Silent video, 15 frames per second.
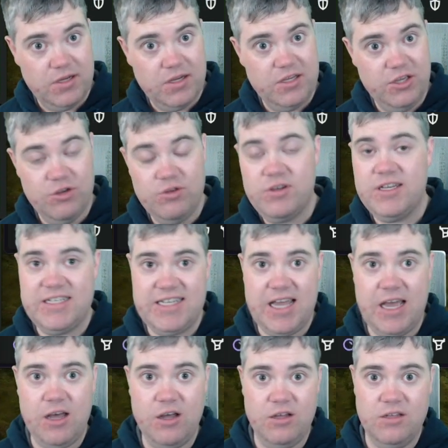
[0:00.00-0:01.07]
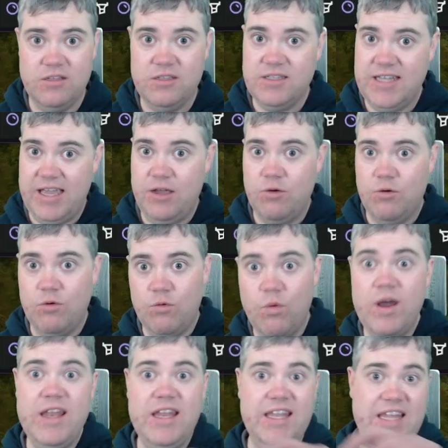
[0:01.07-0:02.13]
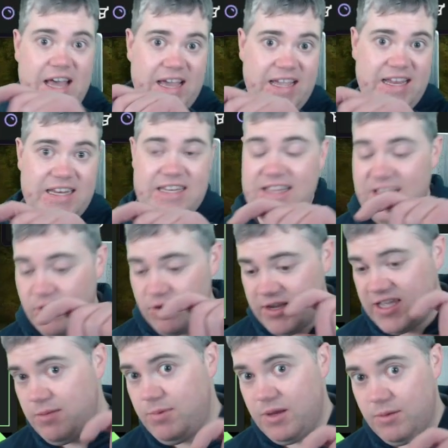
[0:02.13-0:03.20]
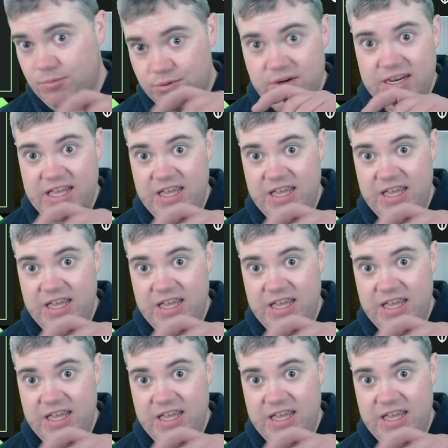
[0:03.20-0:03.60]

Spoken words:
you can tell like what line that they were keeping pretty